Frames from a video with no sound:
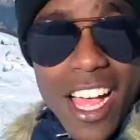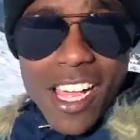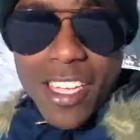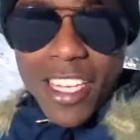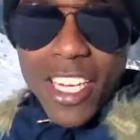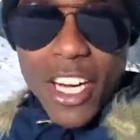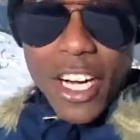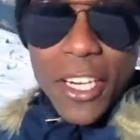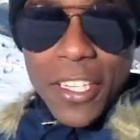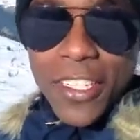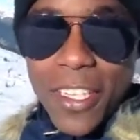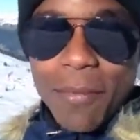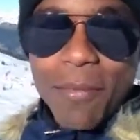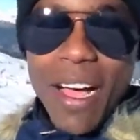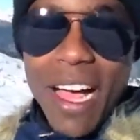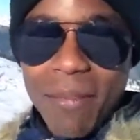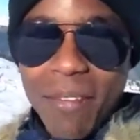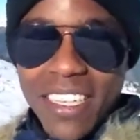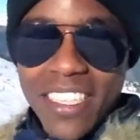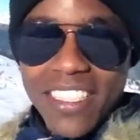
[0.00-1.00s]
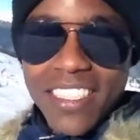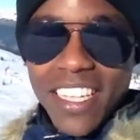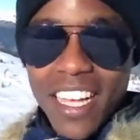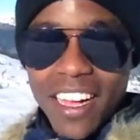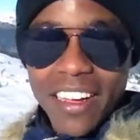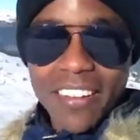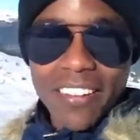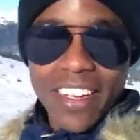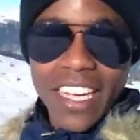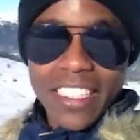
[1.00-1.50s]
I'm currently by
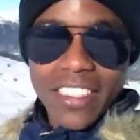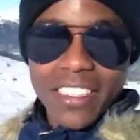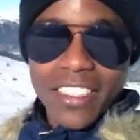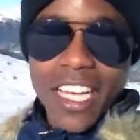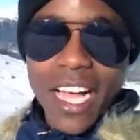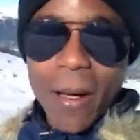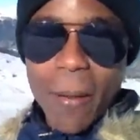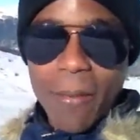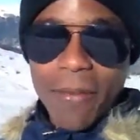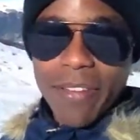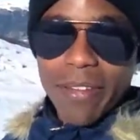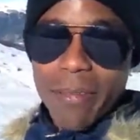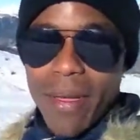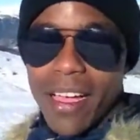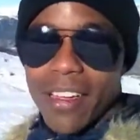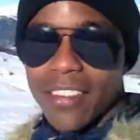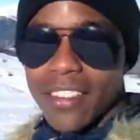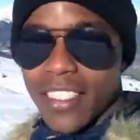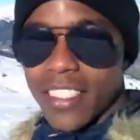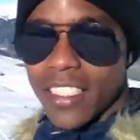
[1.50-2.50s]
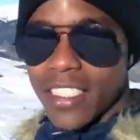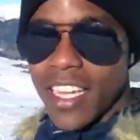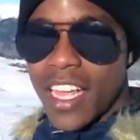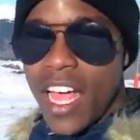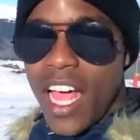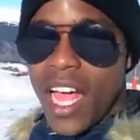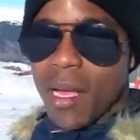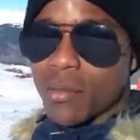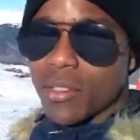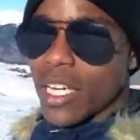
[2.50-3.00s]
myself at the top of the mountain.
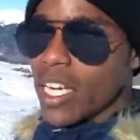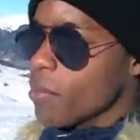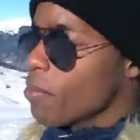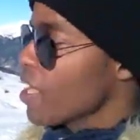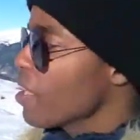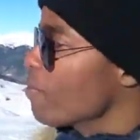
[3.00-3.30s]
I'm trying to make